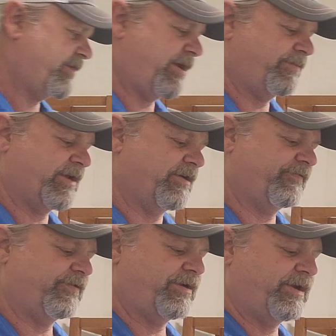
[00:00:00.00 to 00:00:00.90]
kept out
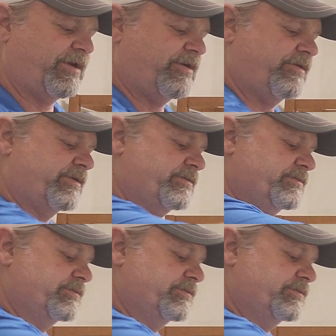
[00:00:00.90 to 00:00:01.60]
for a year and